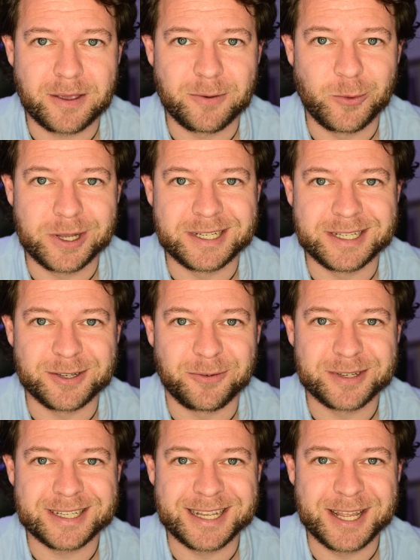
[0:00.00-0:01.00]
which is
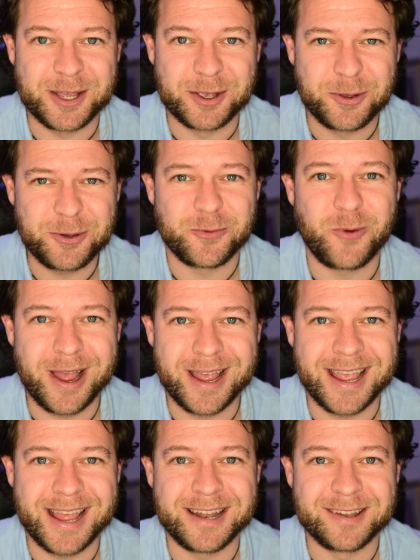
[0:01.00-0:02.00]
obviously a good way
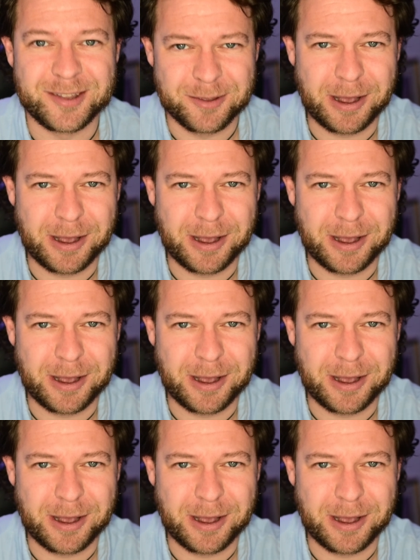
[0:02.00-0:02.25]
into the